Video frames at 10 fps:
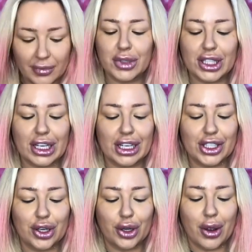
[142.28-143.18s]
I'm just gonna
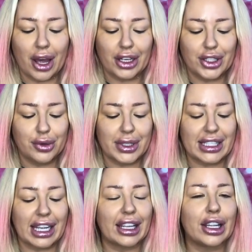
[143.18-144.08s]
show you how to do a
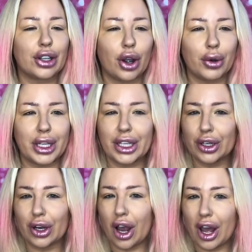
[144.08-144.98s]
second coat
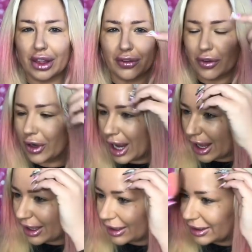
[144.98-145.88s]
here on the
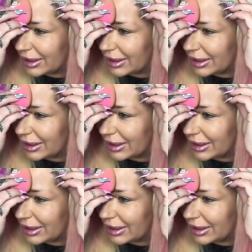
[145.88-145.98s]
forehead.